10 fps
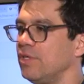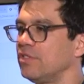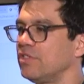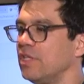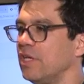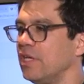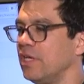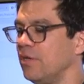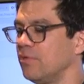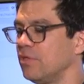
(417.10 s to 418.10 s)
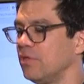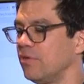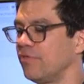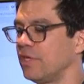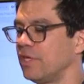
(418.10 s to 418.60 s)
because then they get hit with a
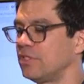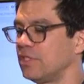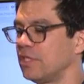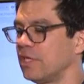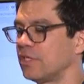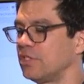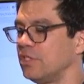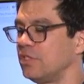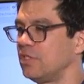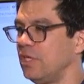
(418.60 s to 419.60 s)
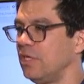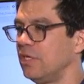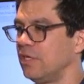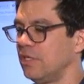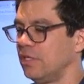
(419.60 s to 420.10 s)
notification they could actually see.
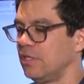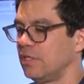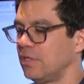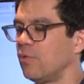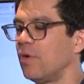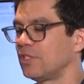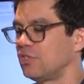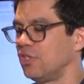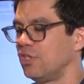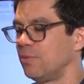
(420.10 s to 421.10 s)
Oh, Watch the